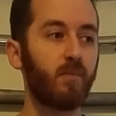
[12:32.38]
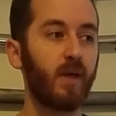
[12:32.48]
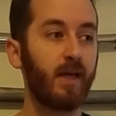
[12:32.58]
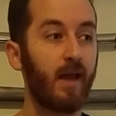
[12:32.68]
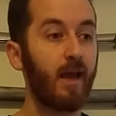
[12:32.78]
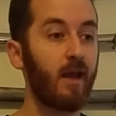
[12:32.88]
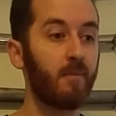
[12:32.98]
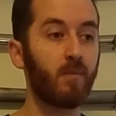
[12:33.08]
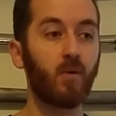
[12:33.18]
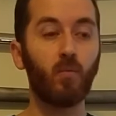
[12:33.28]

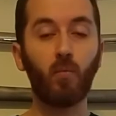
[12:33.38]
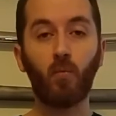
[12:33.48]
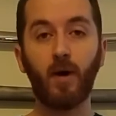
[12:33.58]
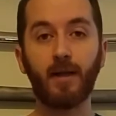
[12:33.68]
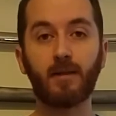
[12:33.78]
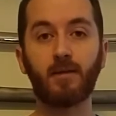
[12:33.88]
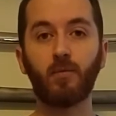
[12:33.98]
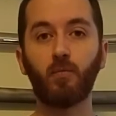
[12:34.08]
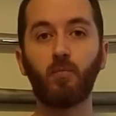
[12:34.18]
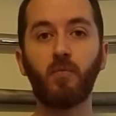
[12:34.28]
became what
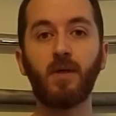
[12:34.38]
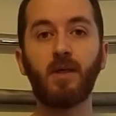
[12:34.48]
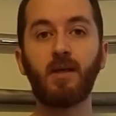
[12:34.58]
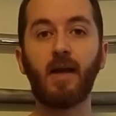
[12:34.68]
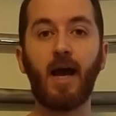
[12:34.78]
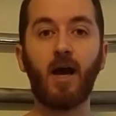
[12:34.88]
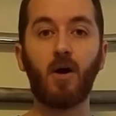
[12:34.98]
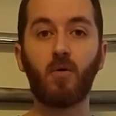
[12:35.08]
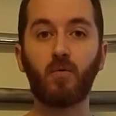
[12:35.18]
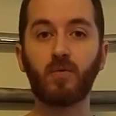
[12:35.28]
we
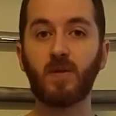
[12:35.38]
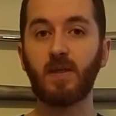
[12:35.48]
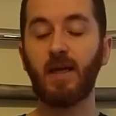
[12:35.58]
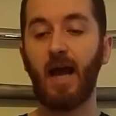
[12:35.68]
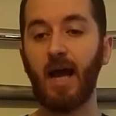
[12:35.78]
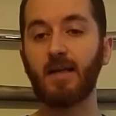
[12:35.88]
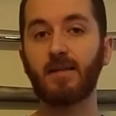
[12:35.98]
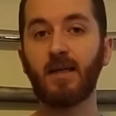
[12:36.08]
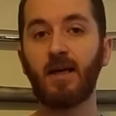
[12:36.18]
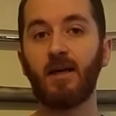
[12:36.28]
now see
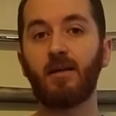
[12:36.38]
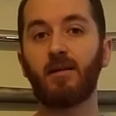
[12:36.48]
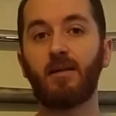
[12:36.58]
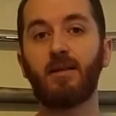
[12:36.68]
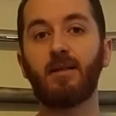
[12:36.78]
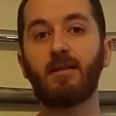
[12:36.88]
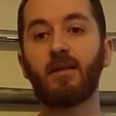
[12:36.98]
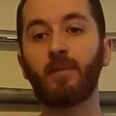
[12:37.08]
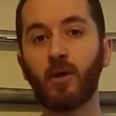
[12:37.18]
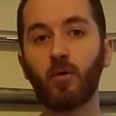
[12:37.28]
as the
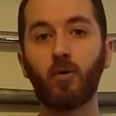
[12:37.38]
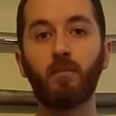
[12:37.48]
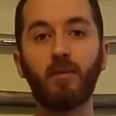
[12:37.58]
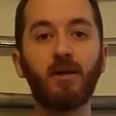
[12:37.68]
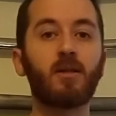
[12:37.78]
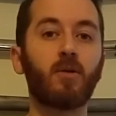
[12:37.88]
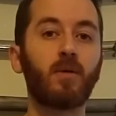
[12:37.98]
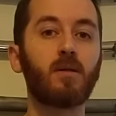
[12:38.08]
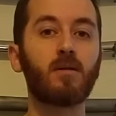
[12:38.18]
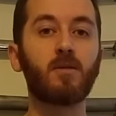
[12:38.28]
typical
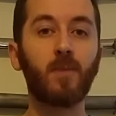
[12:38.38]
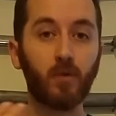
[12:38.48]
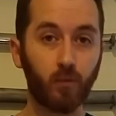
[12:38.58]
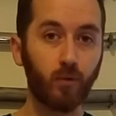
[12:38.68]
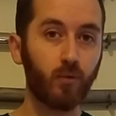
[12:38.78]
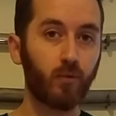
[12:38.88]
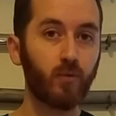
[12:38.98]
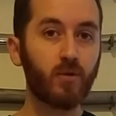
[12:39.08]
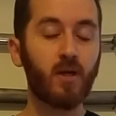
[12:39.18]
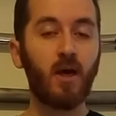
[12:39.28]
military
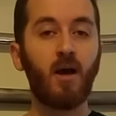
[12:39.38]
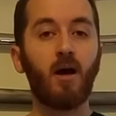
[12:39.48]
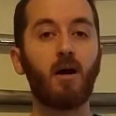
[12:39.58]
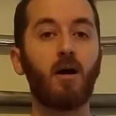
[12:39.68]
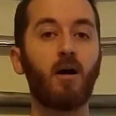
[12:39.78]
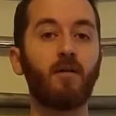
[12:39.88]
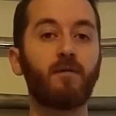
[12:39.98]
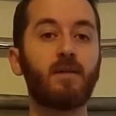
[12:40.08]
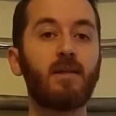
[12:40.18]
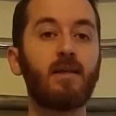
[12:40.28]
spadroons
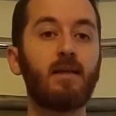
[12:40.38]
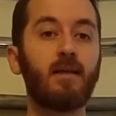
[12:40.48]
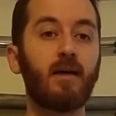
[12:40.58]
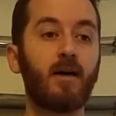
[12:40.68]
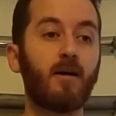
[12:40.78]
of the